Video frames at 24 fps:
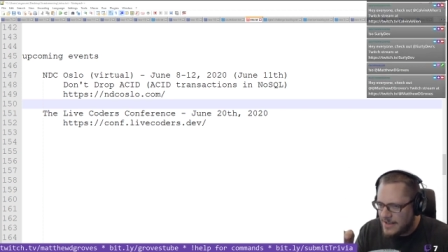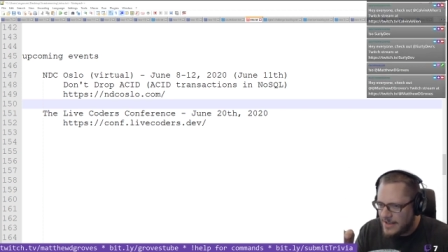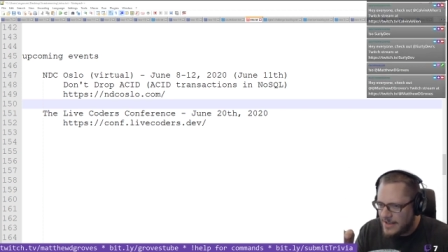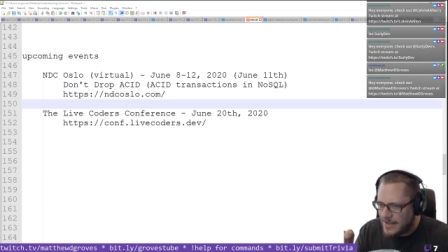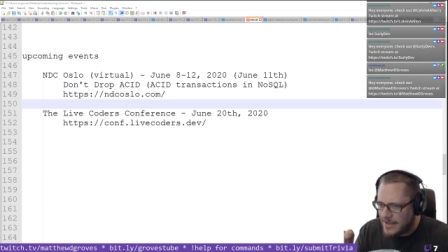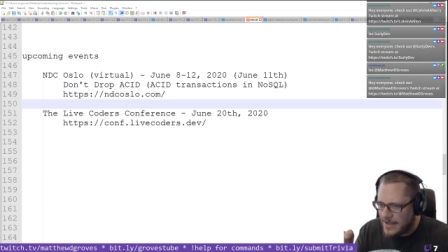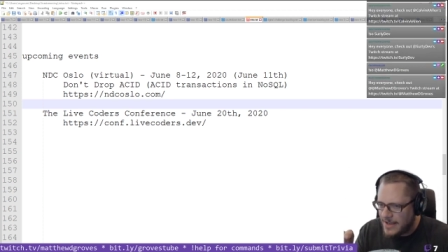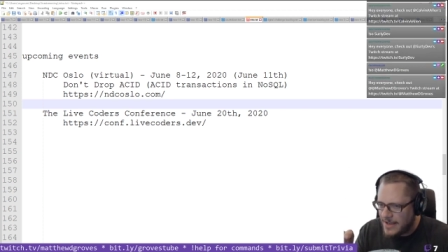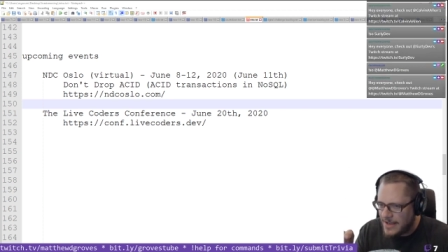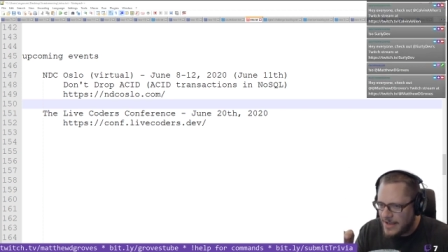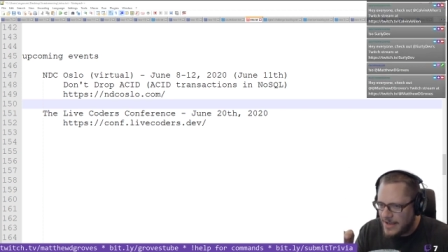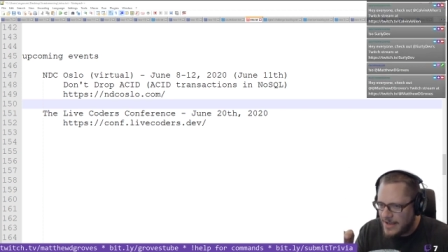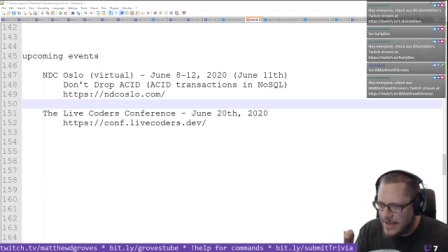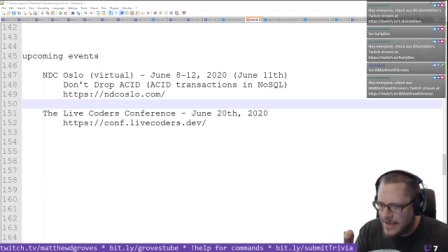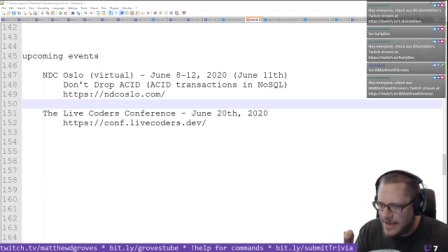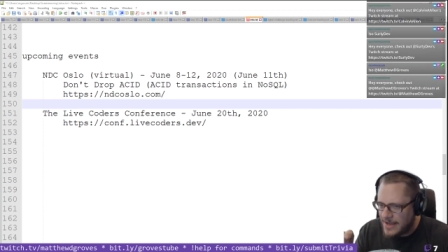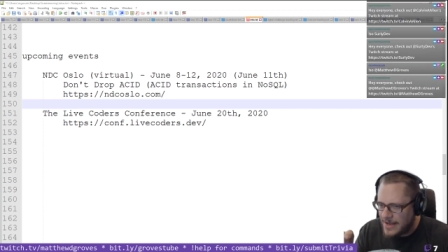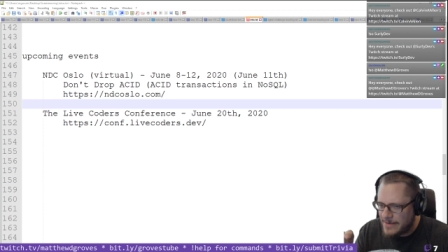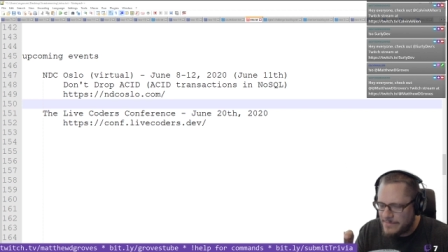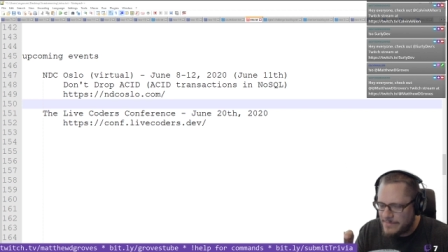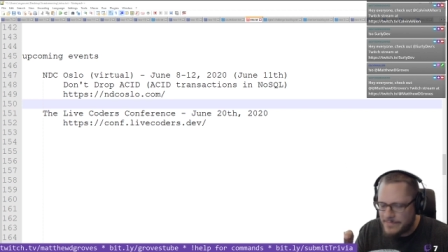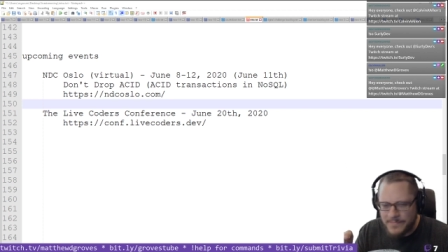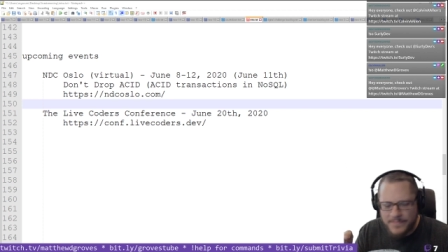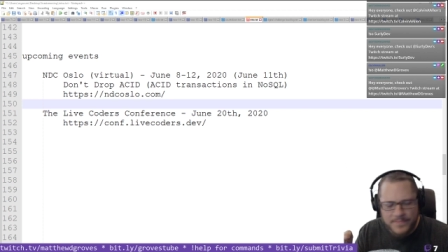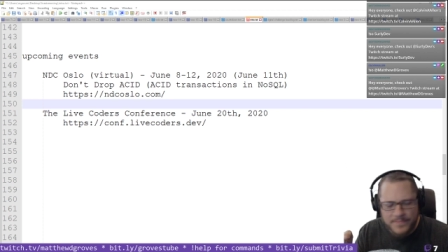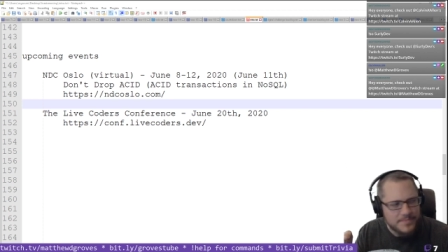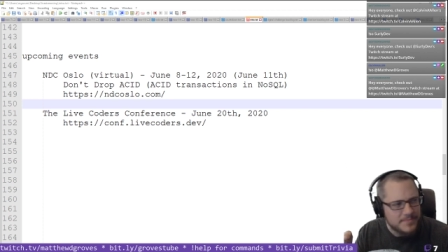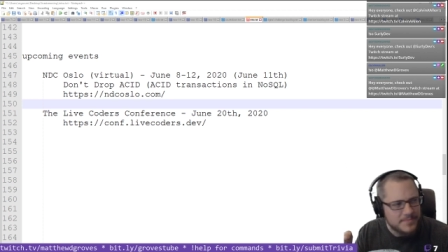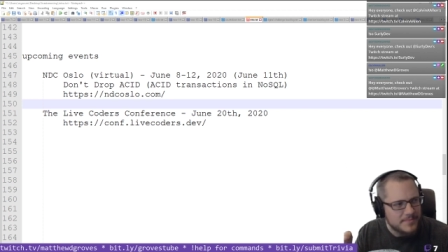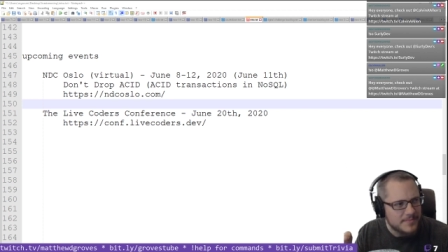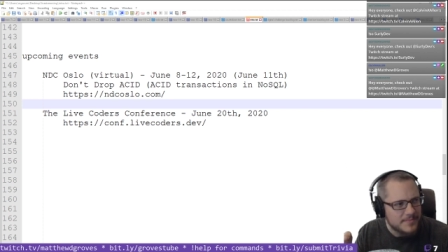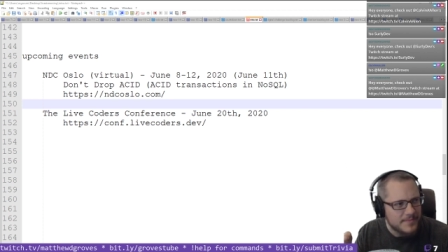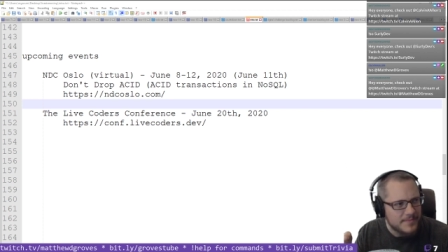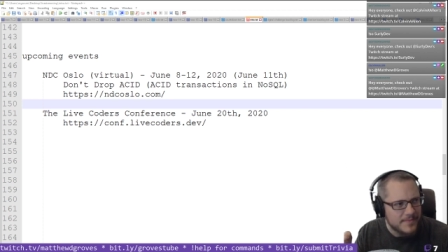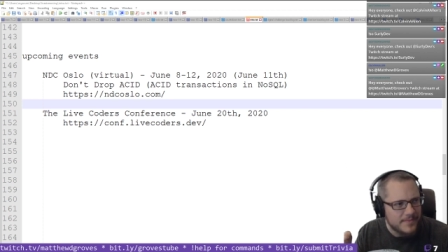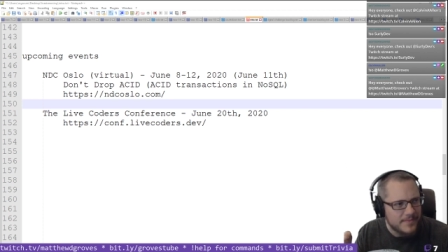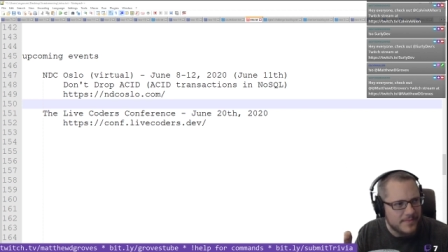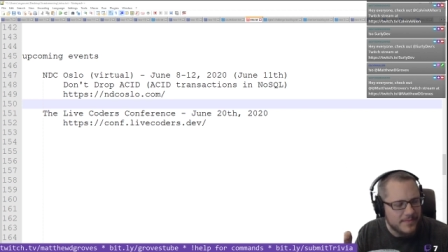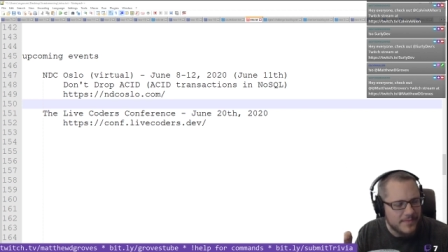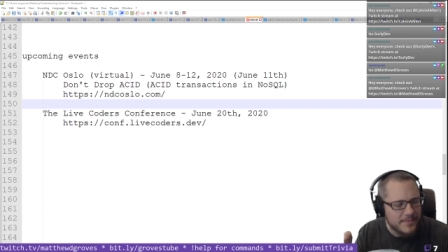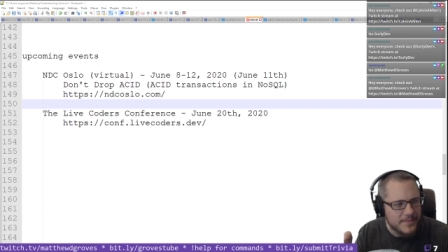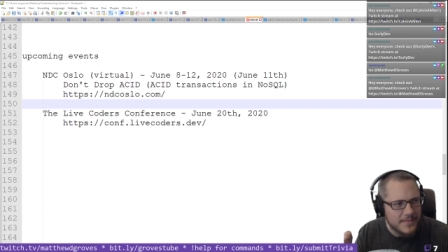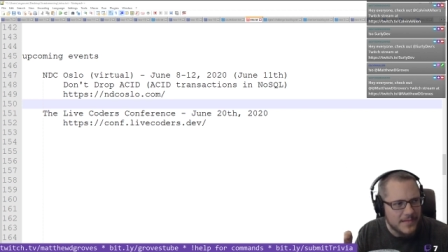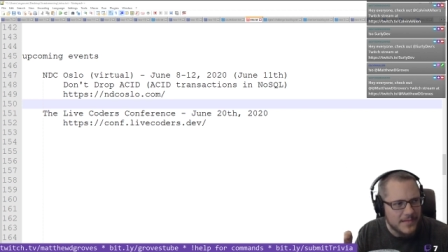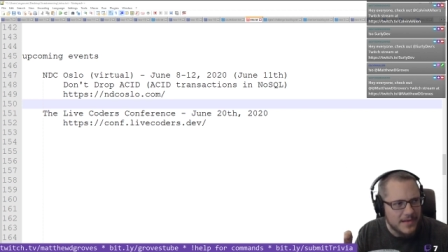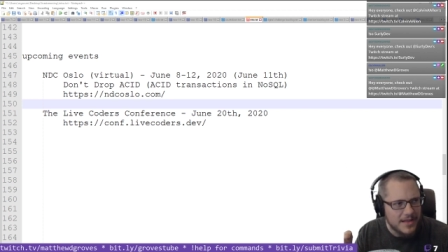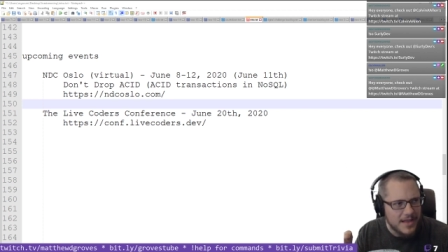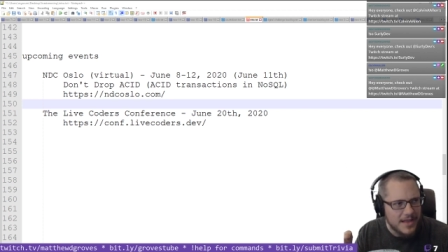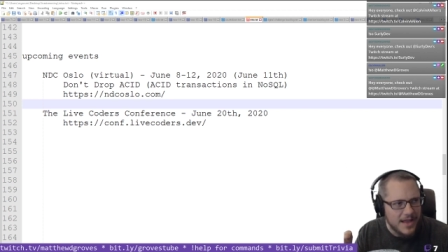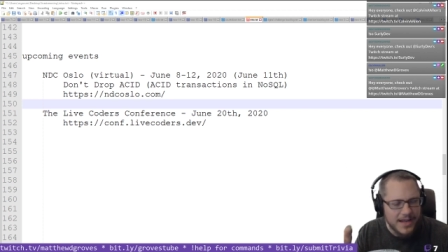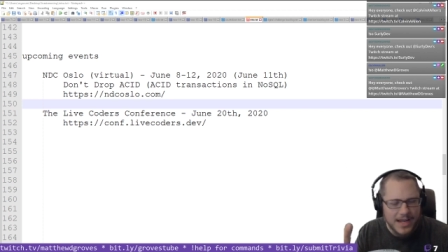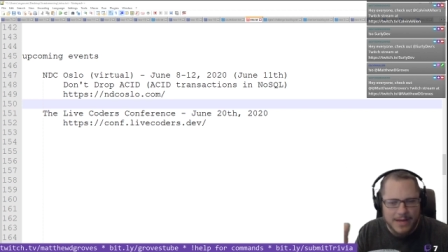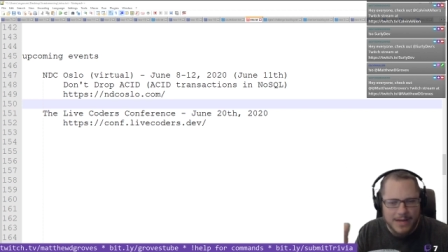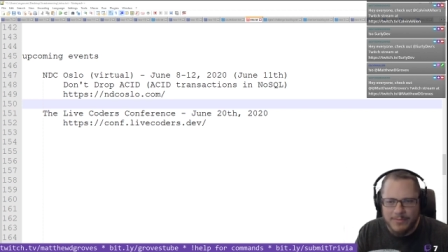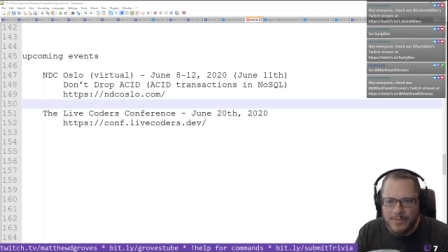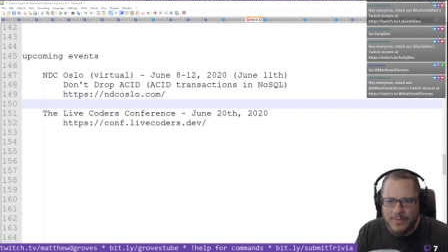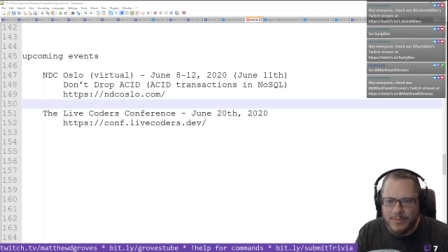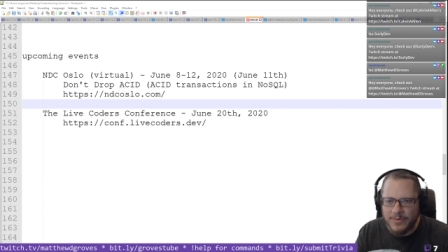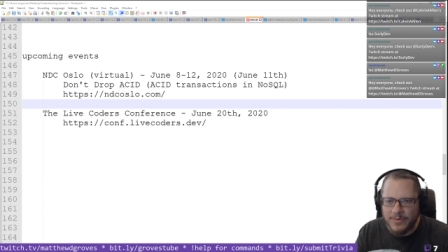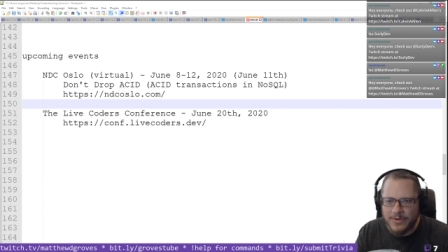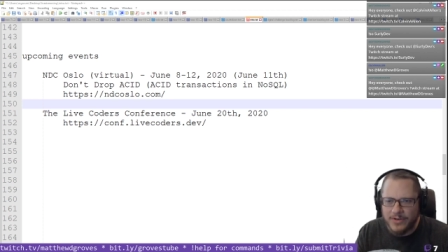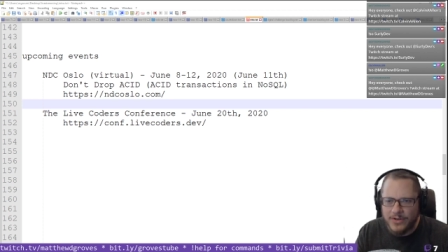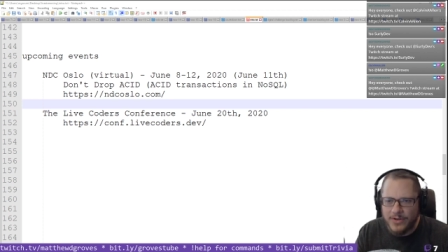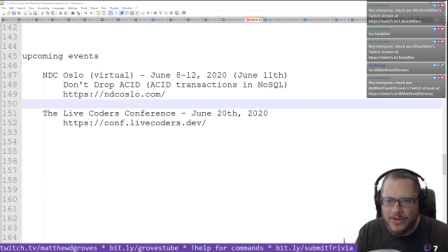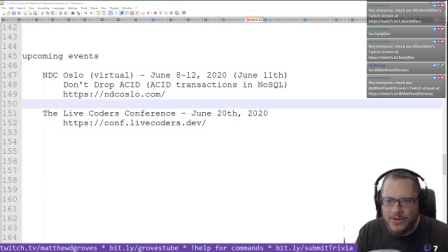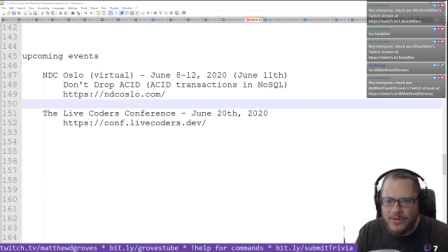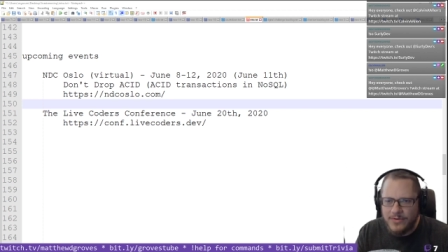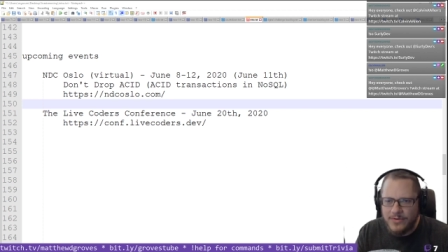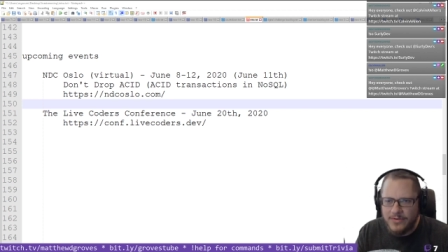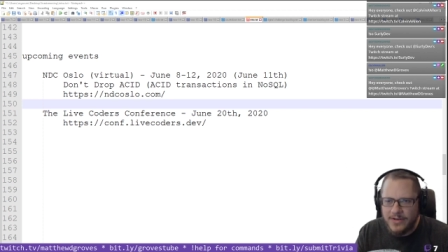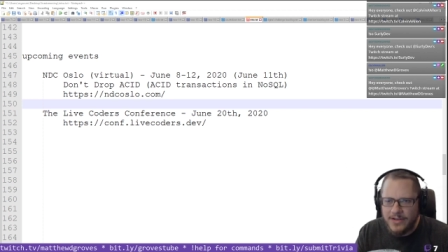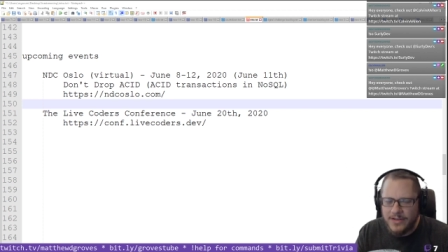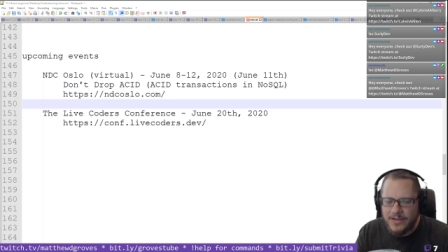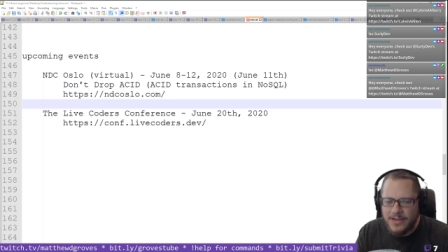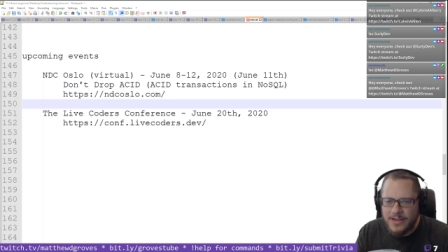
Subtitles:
I can't remember, code